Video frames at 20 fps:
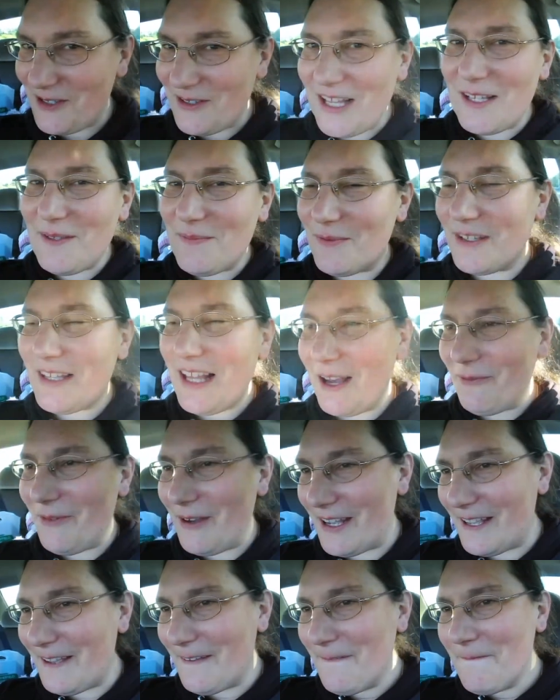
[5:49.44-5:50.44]
to, let's put it that
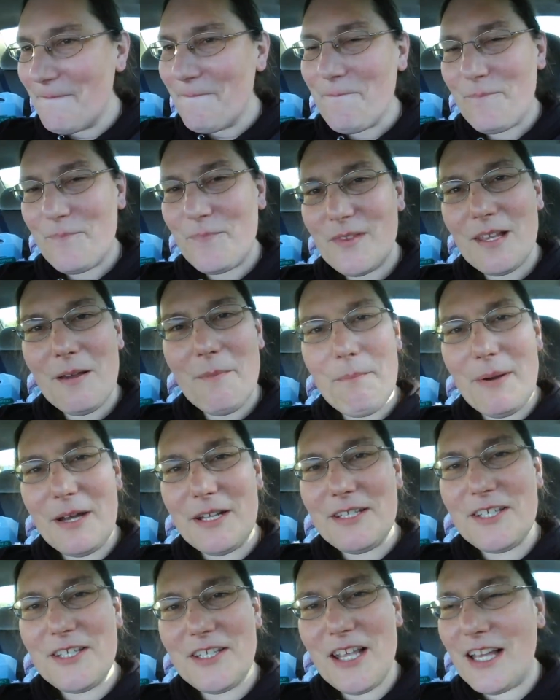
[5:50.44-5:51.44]
way.
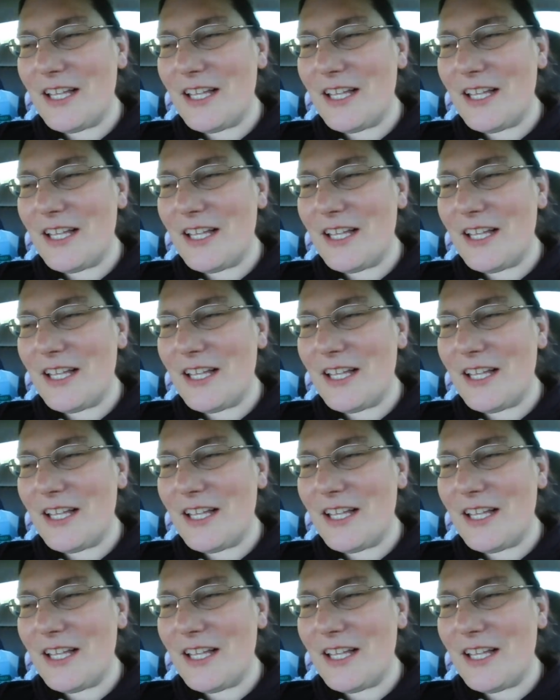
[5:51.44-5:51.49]
But